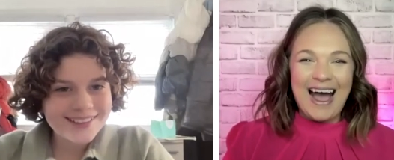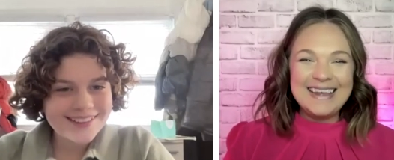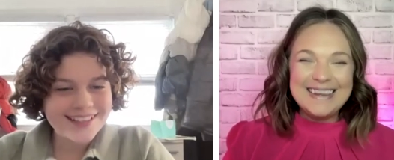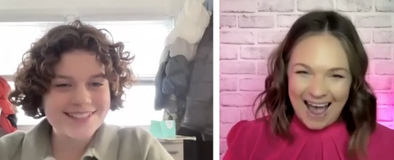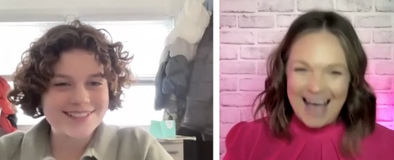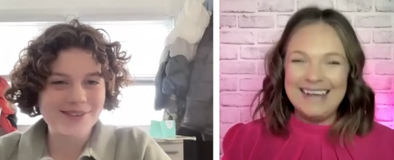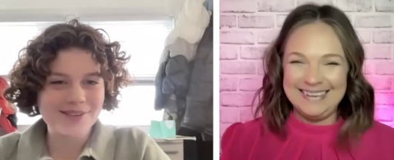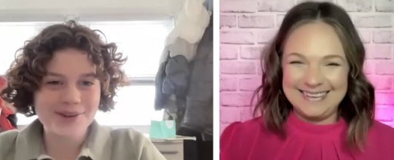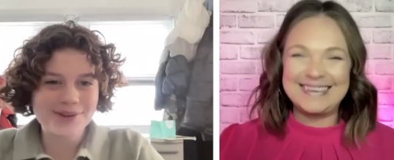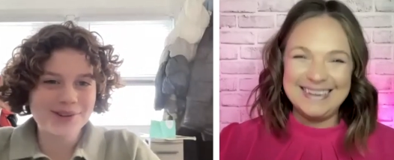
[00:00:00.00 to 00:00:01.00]
Speaker 1: yeah. So
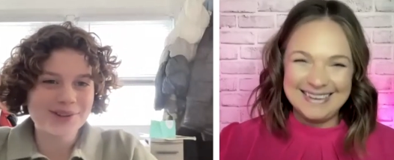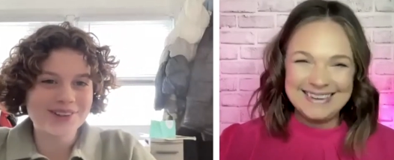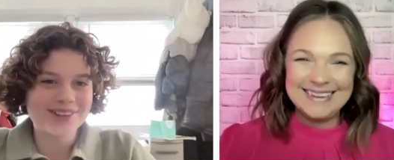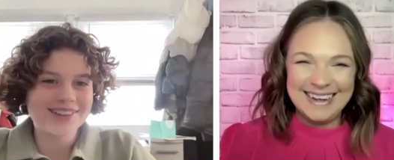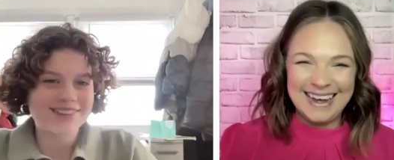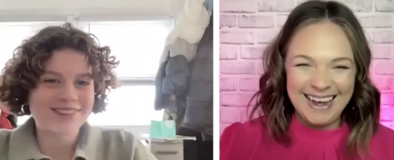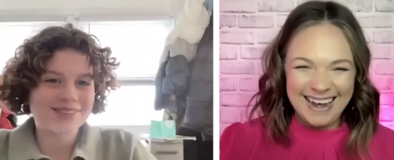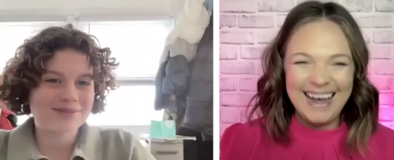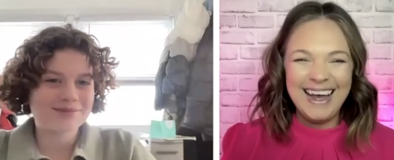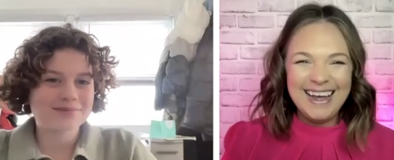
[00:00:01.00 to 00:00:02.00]
cool.
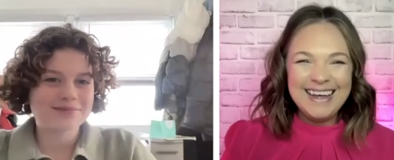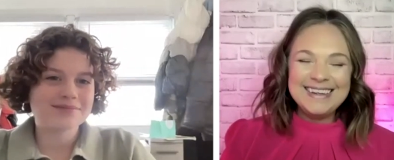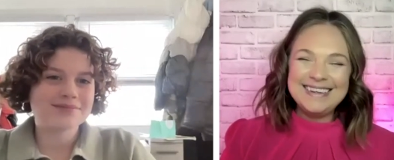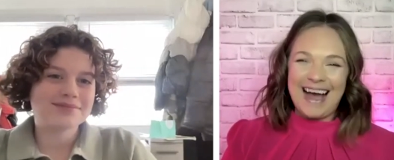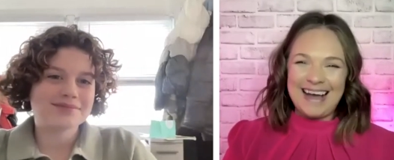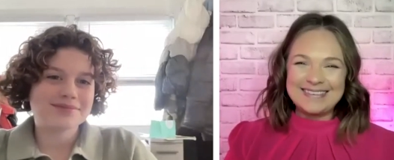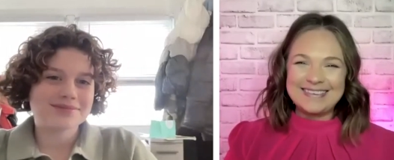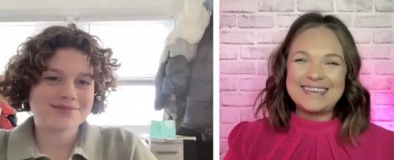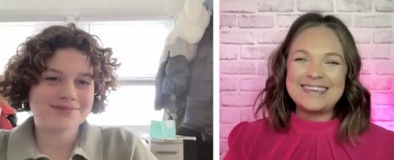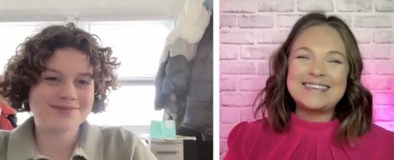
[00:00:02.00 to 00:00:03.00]
Yeah.
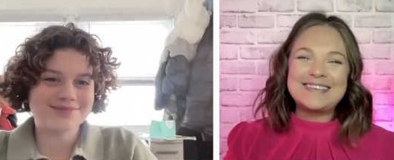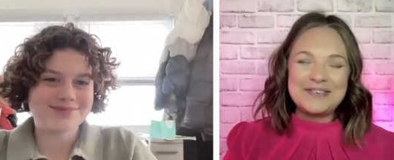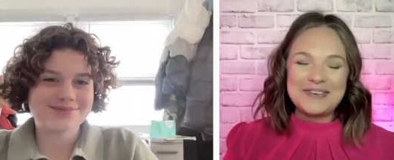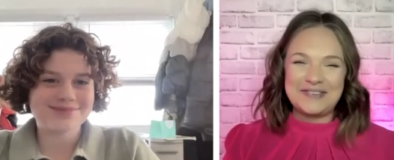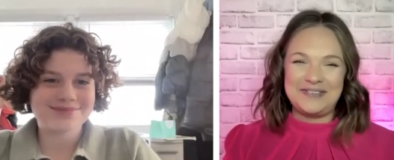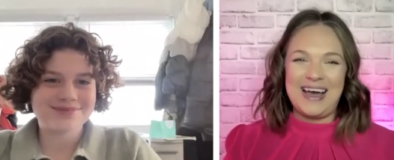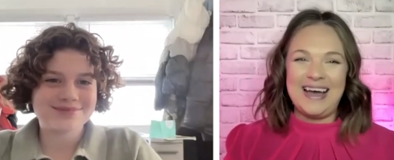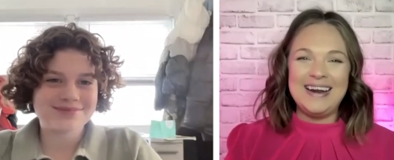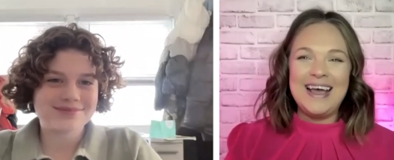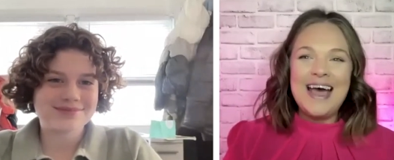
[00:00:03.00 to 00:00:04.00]
So that's super
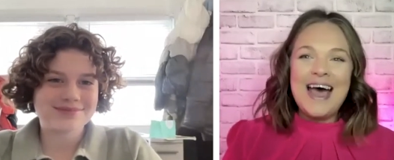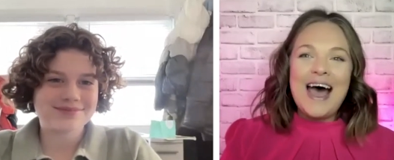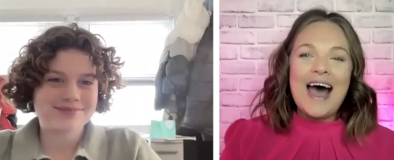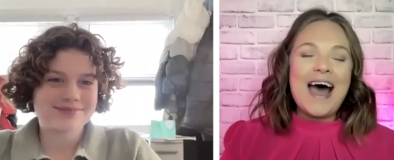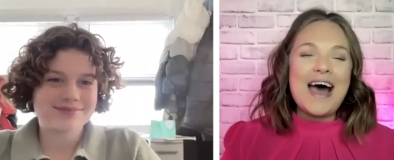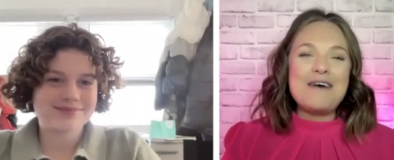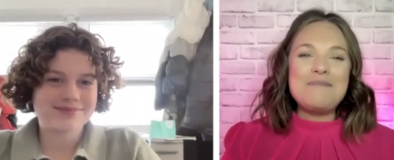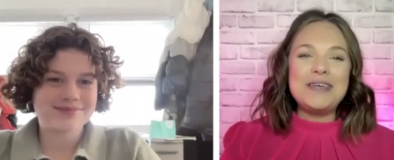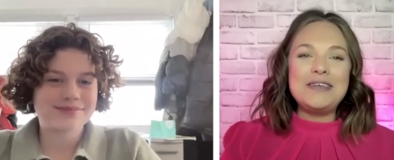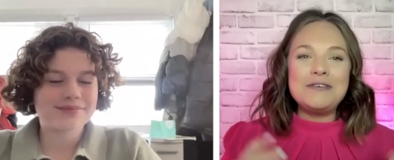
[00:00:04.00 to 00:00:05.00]
fun.
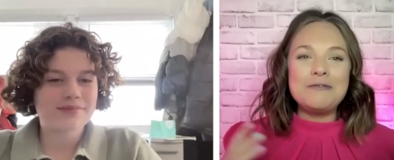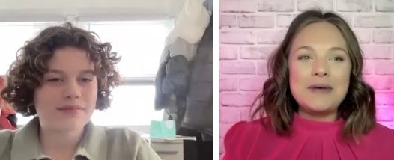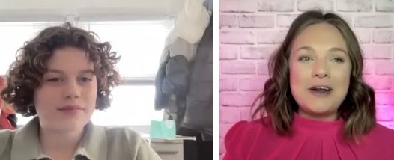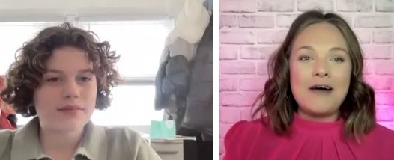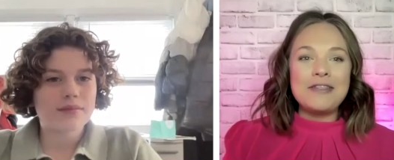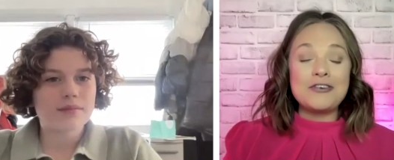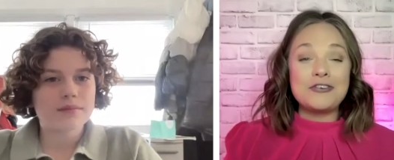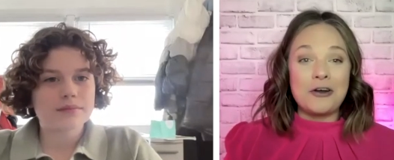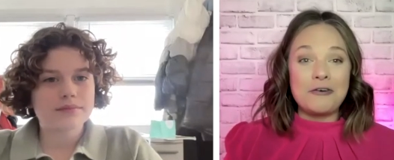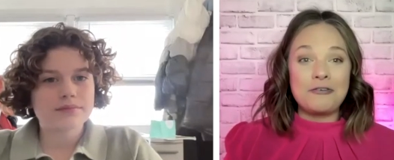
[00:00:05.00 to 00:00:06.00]
You've been on the
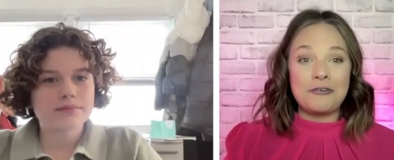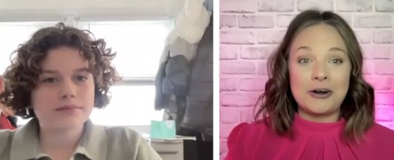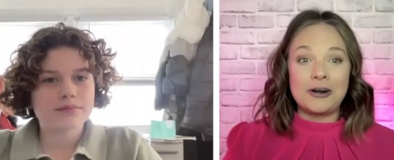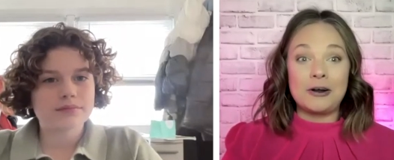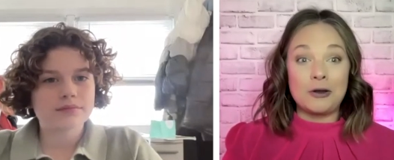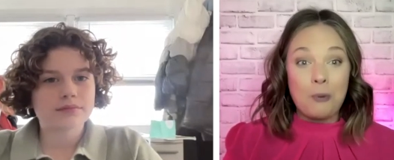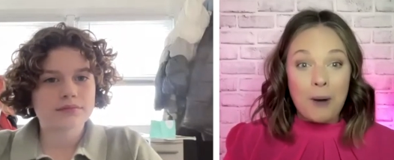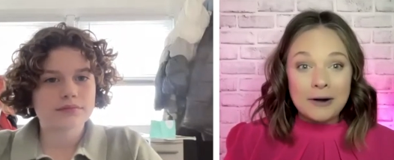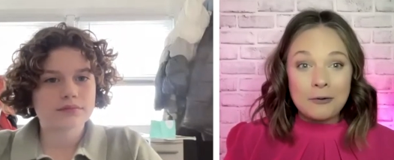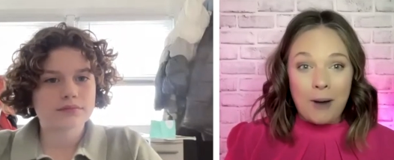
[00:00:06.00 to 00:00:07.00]
show for
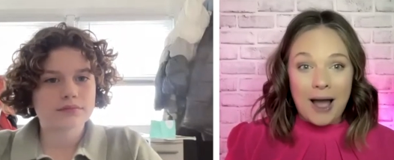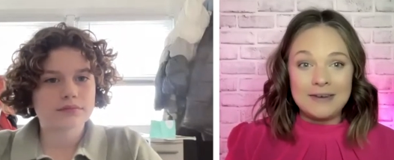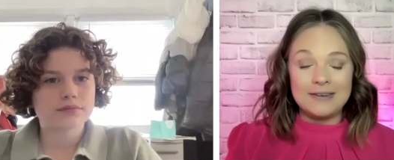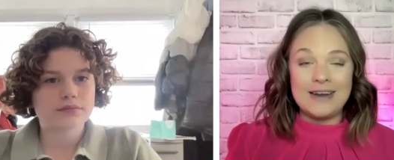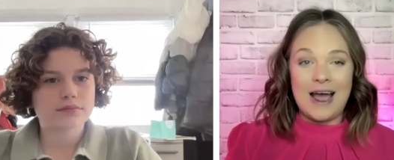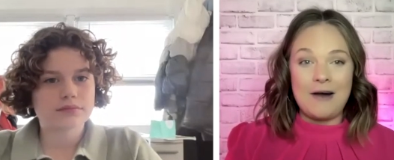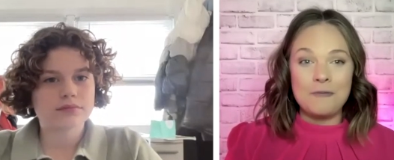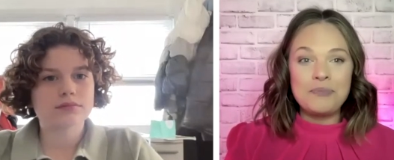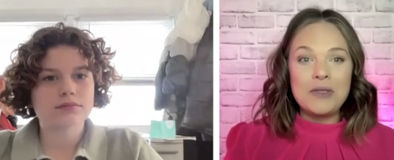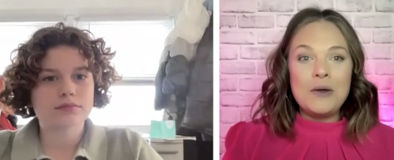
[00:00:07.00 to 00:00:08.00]
quite a while
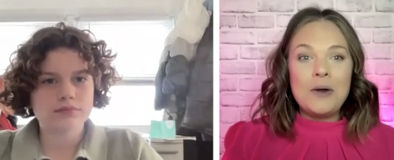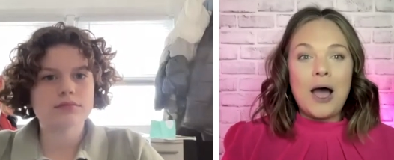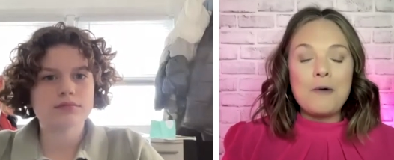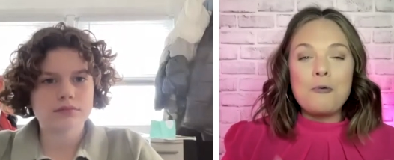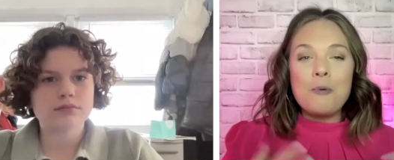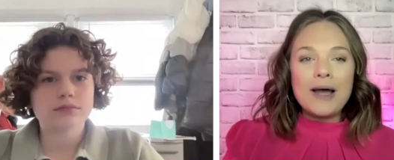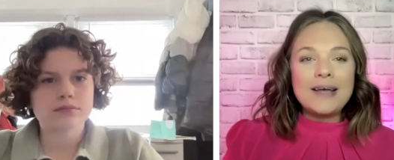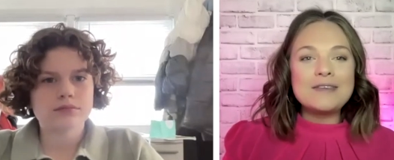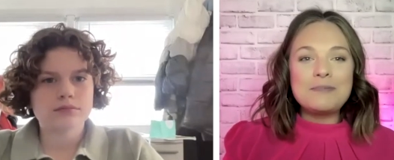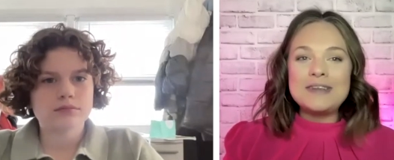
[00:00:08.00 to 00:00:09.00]
now. What
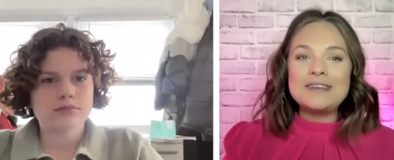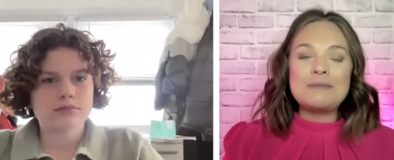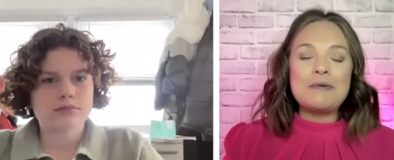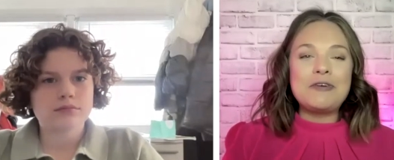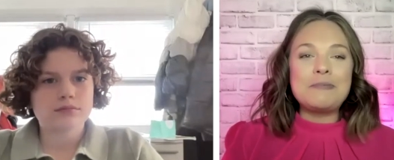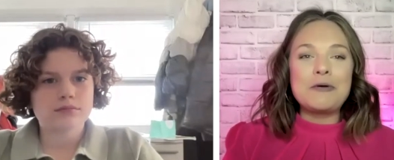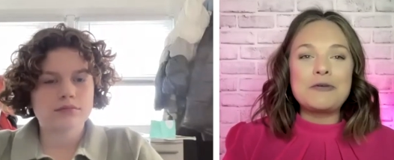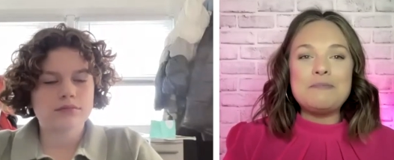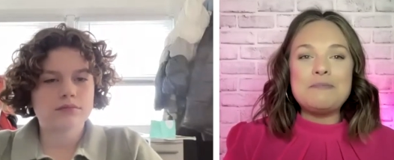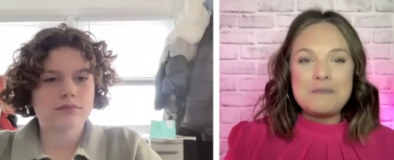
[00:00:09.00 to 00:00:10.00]
has been some of your
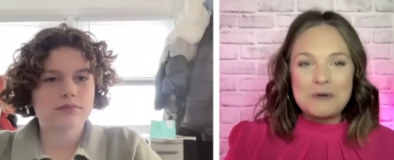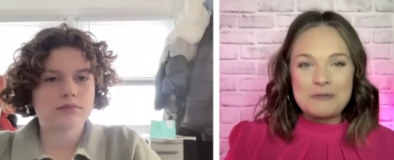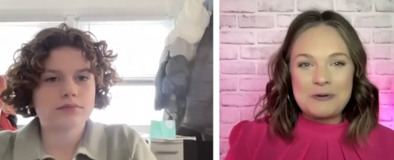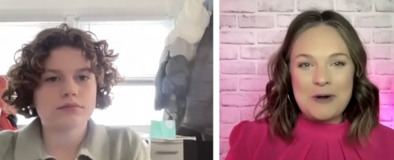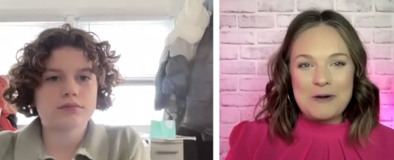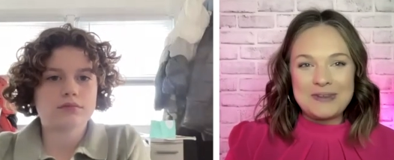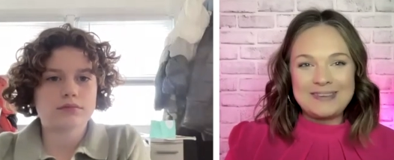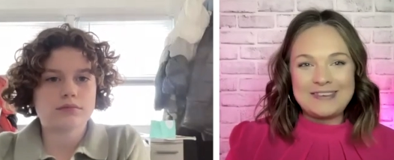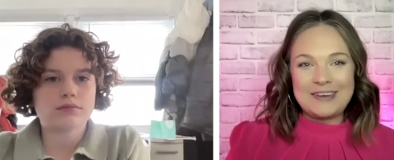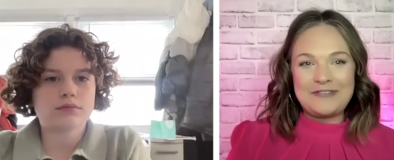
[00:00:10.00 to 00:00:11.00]
most memorable
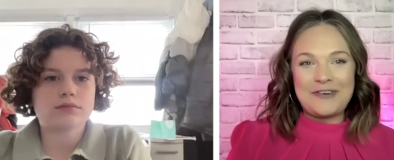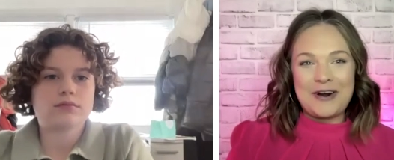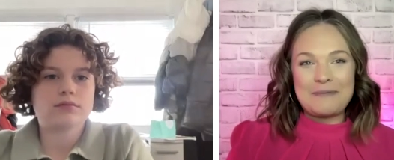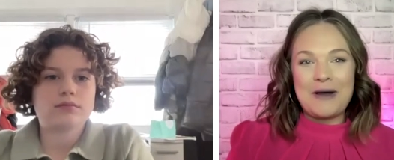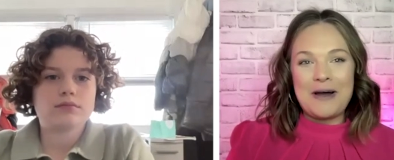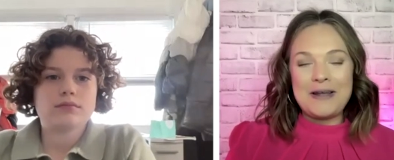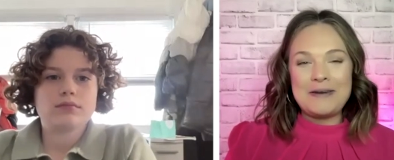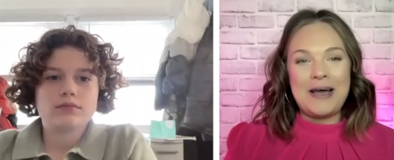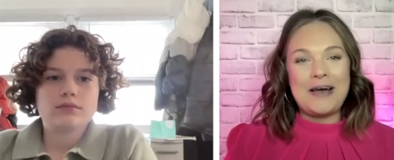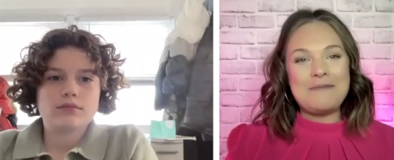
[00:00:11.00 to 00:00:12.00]
moments so far
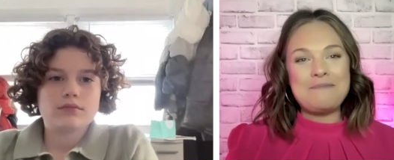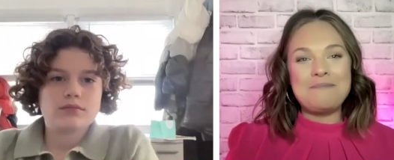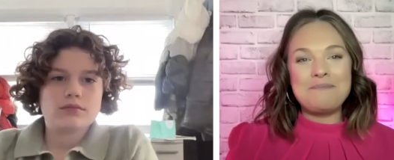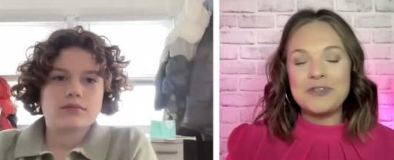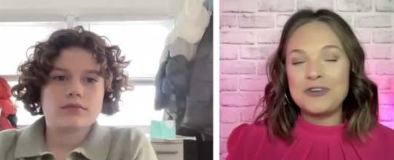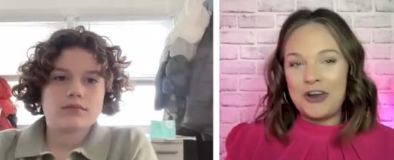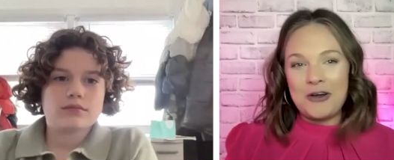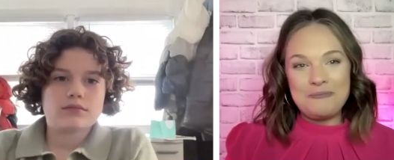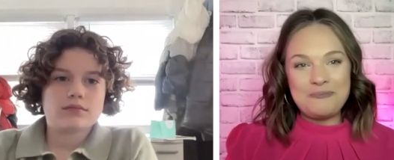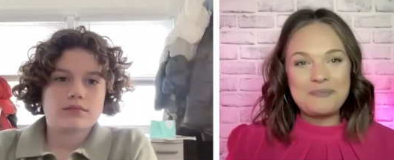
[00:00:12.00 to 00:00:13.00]
on the
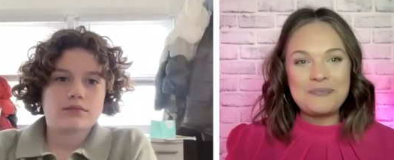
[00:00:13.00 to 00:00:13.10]
show?